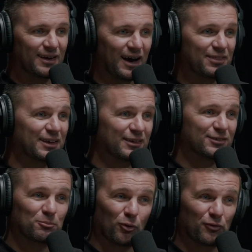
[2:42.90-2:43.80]
I think it's
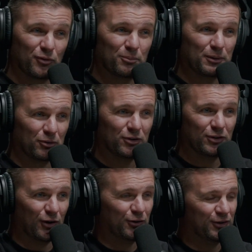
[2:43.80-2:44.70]
important for people to
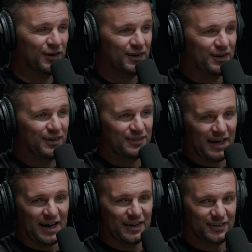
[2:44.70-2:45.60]
know
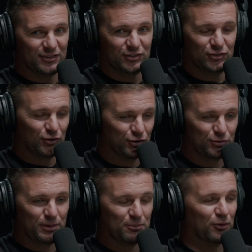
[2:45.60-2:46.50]
that Jewish
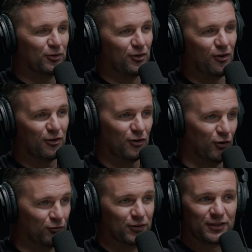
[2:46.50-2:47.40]
people aren't
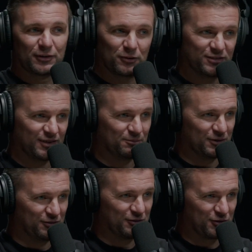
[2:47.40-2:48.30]
overly
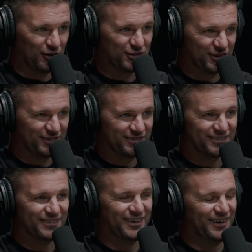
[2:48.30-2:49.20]
receptive of Christians
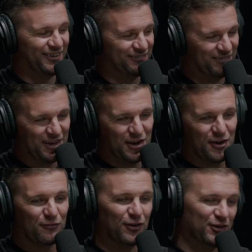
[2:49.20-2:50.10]
um, right.
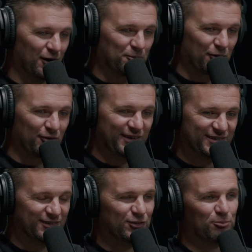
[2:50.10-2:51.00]
for a number of
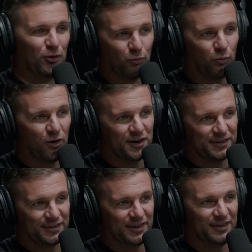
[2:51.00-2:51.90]
reasons, but
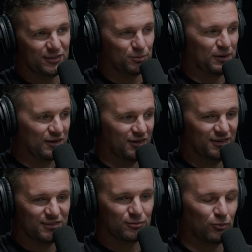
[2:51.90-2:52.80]
one is
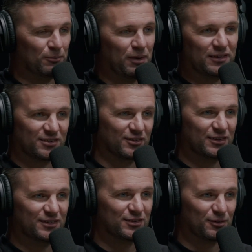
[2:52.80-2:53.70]
because we basically
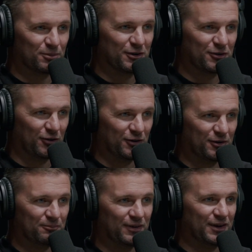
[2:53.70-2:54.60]
disappeared on
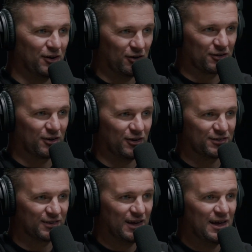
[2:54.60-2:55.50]
them in
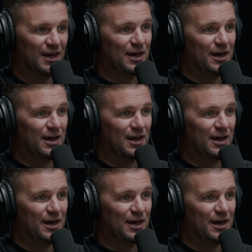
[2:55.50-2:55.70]
Holocaust yeah.